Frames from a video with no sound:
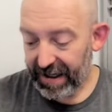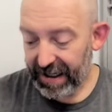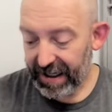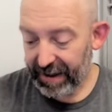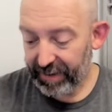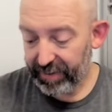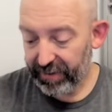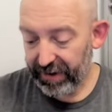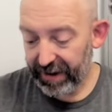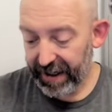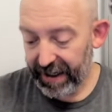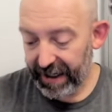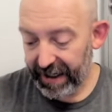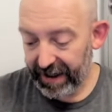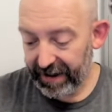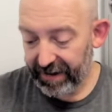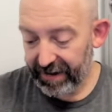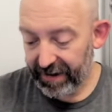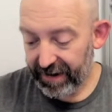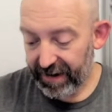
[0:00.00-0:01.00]
He
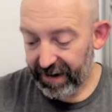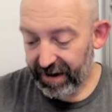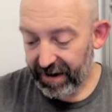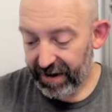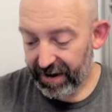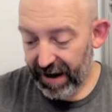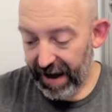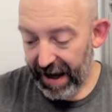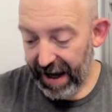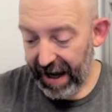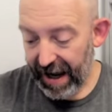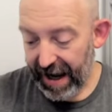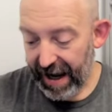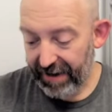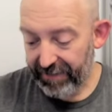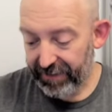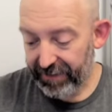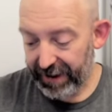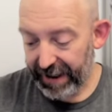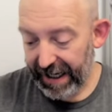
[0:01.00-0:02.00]
played
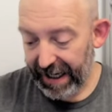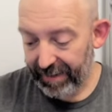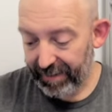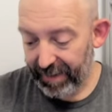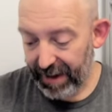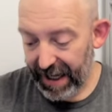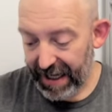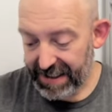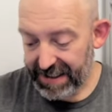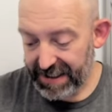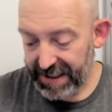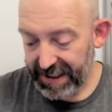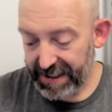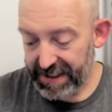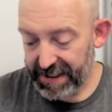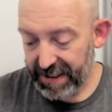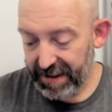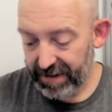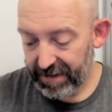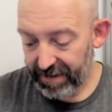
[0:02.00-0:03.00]
every game last
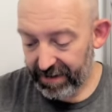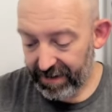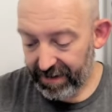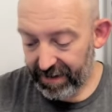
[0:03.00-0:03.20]
season.